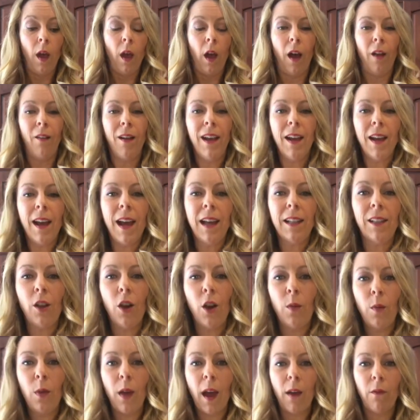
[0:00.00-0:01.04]
All right, guys, I
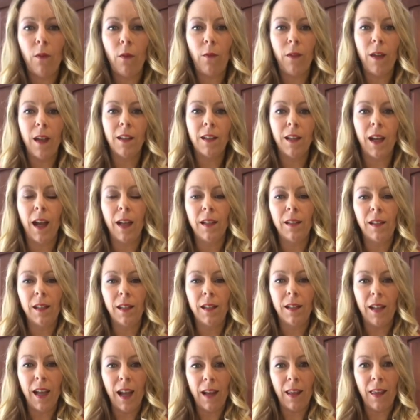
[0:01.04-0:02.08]
hope you have a
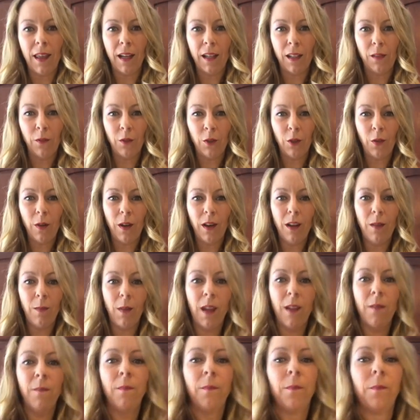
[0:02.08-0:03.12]
fantastic day. Thanks for joining
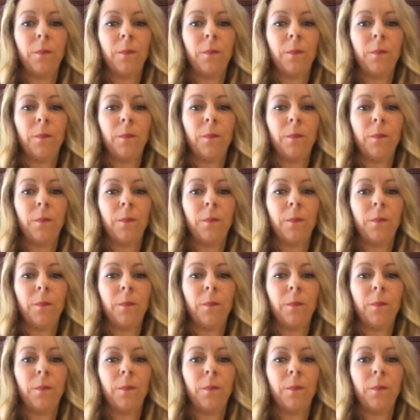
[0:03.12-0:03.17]
me.